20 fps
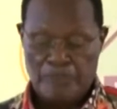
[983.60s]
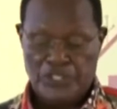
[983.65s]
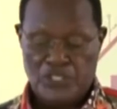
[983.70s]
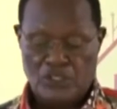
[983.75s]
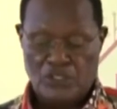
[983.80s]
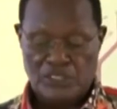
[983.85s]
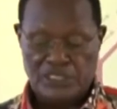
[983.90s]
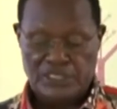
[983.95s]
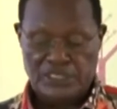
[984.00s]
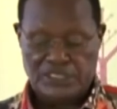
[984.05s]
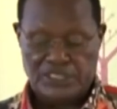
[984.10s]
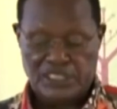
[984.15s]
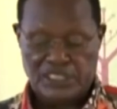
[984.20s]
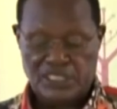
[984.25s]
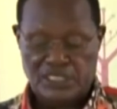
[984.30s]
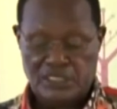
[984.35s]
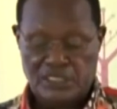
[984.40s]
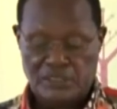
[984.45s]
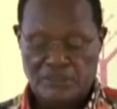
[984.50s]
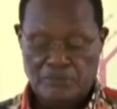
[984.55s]
Beyond
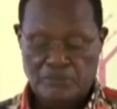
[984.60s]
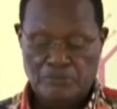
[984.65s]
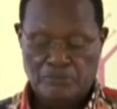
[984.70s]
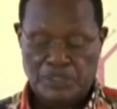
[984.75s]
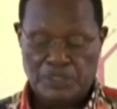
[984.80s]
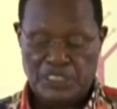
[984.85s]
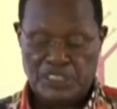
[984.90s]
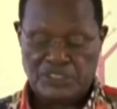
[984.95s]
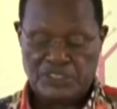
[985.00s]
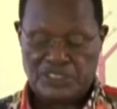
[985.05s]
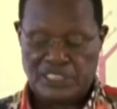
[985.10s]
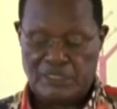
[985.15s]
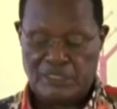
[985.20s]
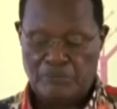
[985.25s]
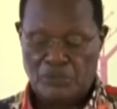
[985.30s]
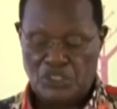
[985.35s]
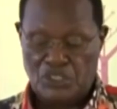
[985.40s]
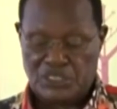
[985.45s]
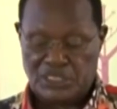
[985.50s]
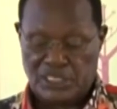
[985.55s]
steel, bricks,
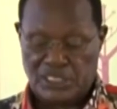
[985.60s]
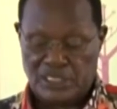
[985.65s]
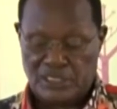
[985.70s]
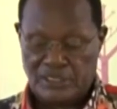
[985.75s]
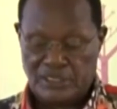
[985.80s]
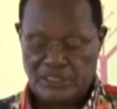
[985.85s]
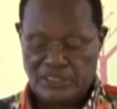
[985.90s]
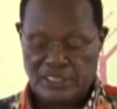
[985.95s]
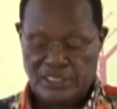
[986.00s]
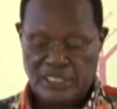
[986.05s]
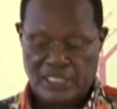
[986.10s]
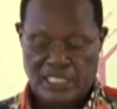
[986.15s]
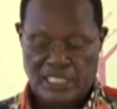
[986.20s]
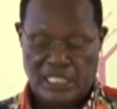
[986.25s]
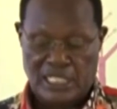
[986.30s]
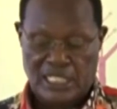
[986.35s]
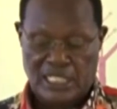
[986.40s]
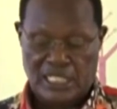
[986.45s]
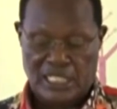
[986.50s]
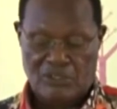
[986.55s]
and mortar,
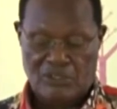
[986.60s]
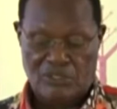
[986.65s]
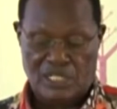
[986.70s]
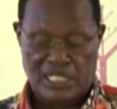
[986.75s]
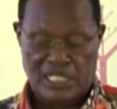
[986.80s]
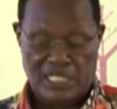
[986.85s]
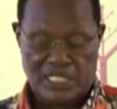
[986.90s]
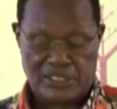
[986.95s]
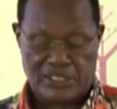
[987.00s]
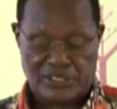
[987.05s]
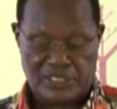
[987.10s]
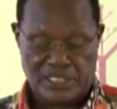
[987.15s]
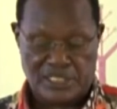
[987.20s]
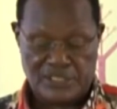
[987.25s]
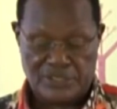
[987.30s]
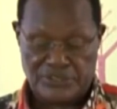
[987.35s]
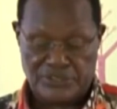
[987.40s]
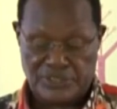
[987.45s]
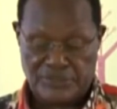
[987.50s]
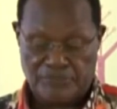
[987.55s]
our
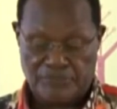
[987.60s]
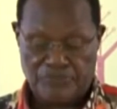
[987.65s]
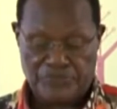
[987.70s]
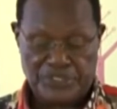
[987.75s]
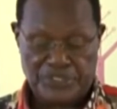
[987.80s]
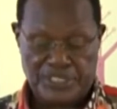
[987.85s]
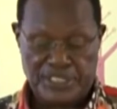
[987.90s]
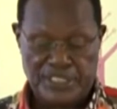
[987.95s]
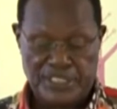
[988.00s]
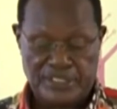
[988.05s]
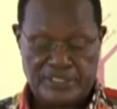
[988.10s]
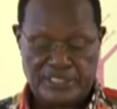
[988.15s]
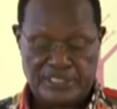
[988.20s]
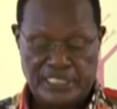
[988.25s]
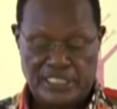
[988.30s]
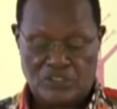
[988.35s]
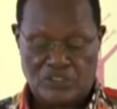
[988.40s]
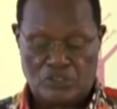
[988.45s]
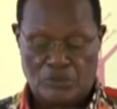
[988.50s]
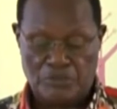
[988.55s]
excellence in
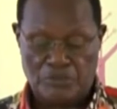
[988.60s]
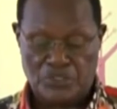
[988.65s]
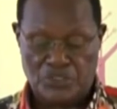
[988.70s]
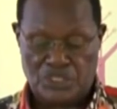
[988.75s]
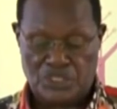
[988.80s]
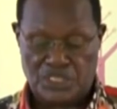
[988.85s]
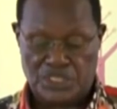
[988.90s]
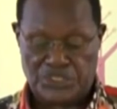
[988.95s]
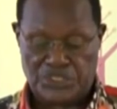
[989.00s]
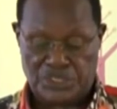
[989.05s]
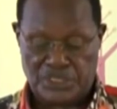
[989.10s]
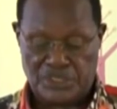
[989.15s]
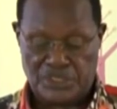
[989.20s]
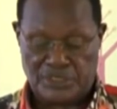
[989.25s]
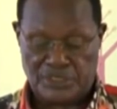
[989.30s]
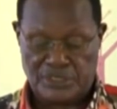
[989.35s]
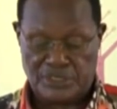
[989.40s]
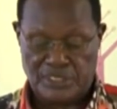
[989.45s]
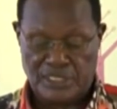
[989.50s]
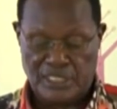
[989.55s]

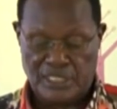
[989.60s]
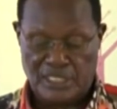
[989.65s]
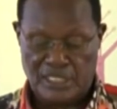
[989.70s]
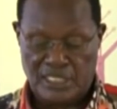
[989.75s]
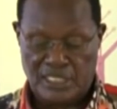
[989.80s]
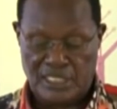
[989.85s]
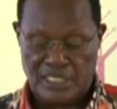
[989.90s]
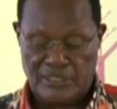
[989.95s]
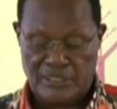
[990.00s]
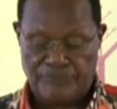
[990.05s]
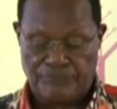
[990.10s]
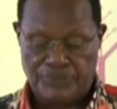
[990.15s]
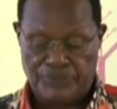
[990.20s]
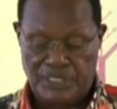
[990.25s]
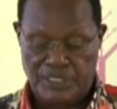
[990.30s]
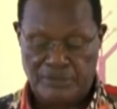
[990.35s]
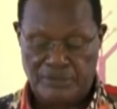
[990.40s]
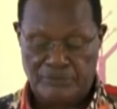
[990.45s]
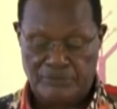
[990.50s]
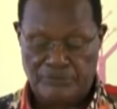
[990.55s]
telecommunications and the
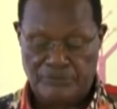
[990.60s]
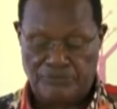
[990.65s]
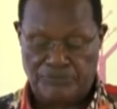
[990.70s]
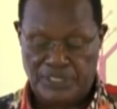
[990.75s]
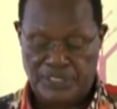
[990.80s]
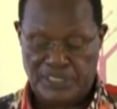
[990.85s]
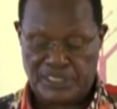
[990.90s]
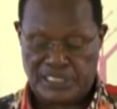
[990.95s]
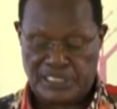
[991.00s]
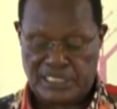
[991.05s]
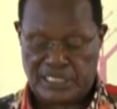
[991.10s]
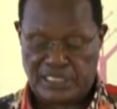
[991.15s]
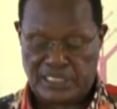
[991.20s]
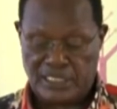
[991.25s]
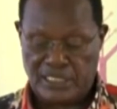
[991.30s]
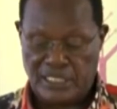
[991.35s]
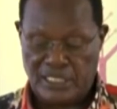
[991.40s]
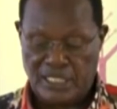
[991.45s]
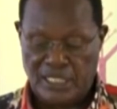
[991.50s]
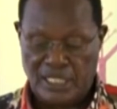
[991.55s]

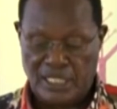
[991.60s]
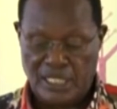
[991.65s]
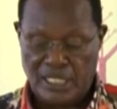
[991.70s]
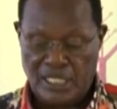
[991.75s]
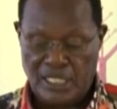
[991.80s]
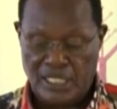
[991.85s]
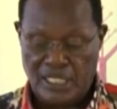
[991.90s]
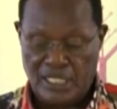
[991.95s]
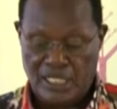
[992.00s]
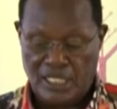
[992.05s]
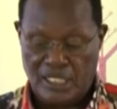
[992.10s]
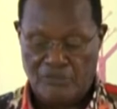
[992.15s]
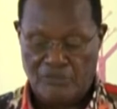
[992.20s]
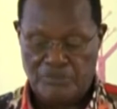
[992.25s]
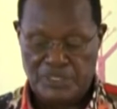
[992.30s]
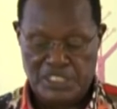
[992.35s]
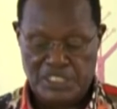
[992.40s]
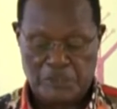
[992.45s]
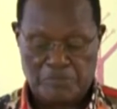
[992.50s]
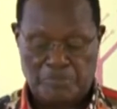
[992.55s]
fintech
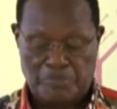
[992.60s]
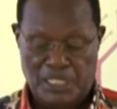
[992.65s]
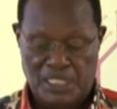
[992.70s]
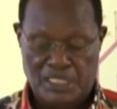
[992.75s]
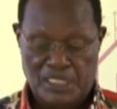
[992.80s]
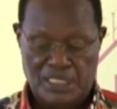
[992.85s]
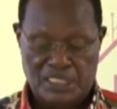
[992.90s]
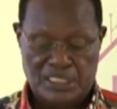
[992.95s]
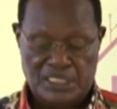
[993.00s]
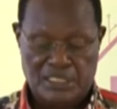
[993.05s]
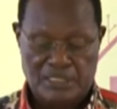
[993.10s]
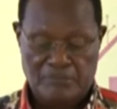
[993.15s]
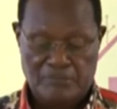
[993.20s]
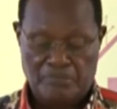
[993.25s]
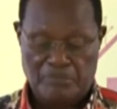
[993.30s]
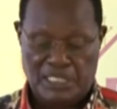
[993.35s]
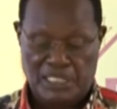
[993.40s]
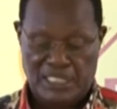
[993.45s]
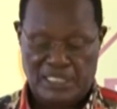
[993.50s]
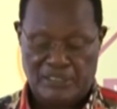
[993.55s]
have been spurred
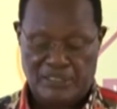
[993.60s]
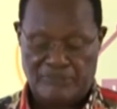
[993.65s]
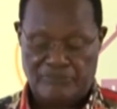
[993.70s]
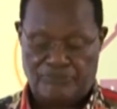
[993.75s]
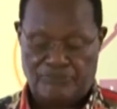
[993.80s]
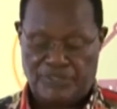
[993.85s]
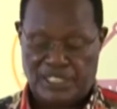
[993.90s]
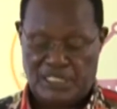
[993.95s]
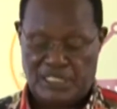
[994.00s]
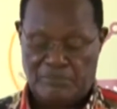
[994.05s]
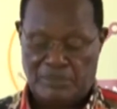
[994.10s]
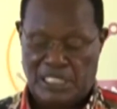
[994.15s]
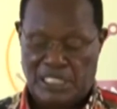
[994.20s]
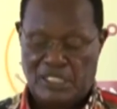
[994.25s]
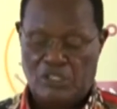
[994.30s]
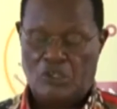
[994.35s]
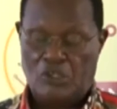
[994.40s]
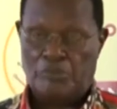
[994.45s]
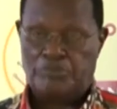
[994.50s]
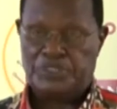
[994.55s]
by
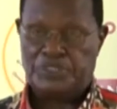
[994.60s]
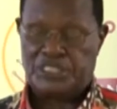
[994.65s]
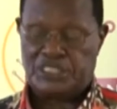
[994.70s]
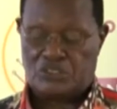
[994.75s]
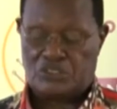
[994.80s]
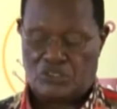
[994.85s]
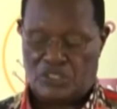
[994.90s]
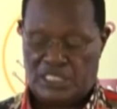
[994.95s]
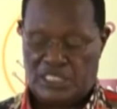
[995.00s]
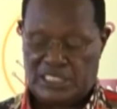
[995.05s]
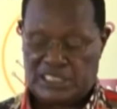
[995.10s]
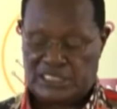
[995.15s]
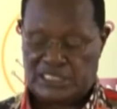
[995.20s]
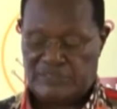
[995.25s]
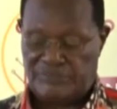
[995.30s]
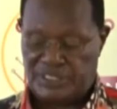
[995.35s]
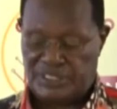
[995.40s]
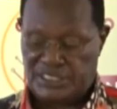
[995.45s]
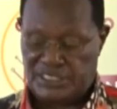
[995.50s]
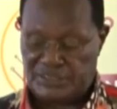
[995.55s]
fiber optic
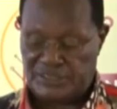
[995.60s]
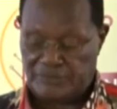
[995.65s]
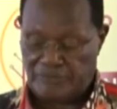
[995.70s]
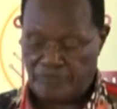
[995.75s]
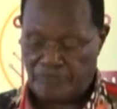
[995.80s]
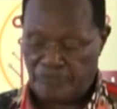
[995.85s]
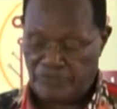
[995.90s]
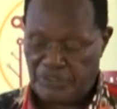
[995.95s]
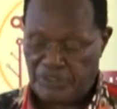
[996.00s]
connectivity,